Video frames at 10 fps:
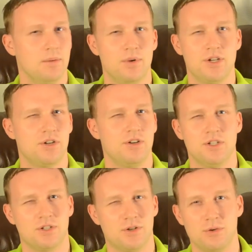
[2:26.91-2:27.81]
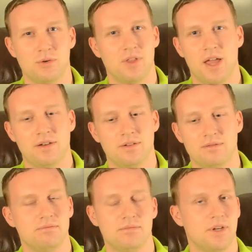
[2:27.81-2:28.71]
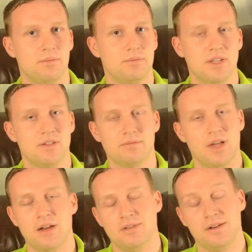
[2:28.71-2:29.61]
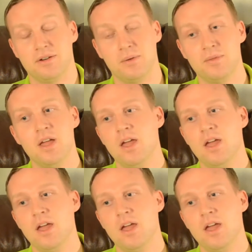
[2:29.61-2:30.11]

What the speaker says: Pretty sure he just Googled that and made some, I don't know.